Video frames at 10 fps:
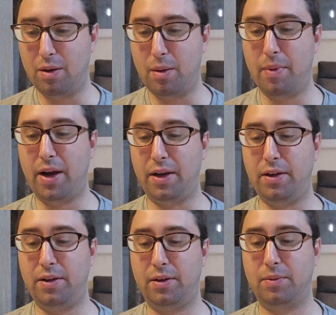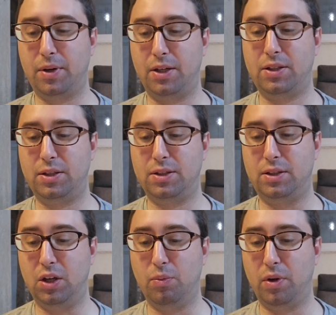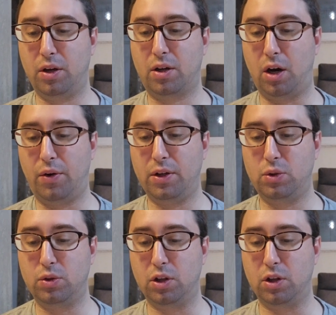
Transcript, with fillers: In my, where it says, Dilma karesu